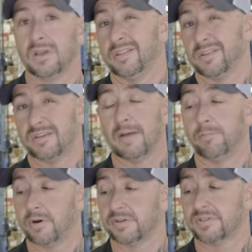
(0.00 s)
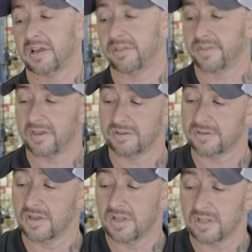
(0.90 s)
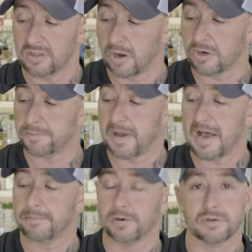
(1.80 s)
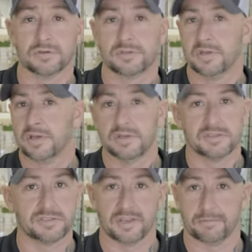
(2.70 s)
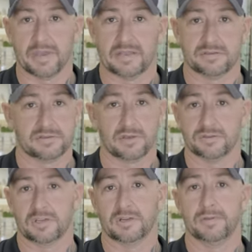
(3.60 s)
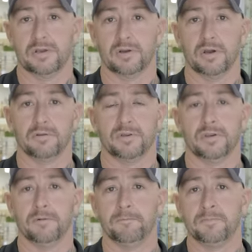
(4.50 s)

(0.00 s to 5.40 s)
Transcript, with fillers: On the topwater side of things, large poppers, stick baits, those are going to be your go-to.